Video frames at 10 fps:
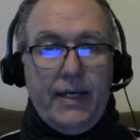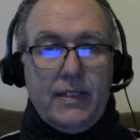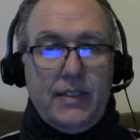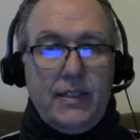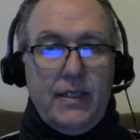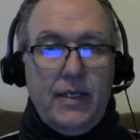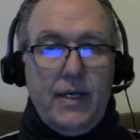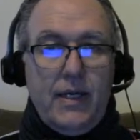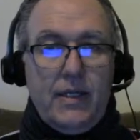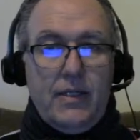get
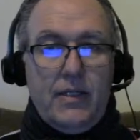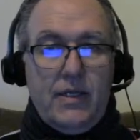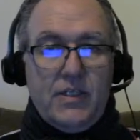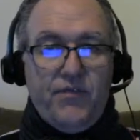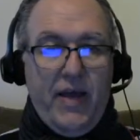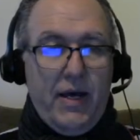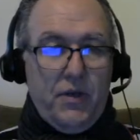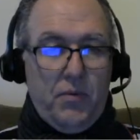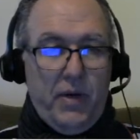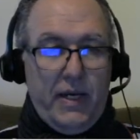this
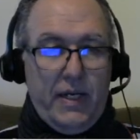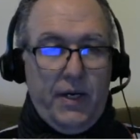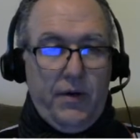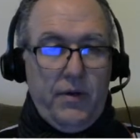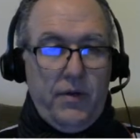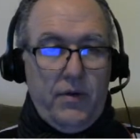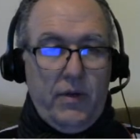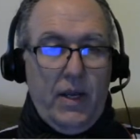value right here.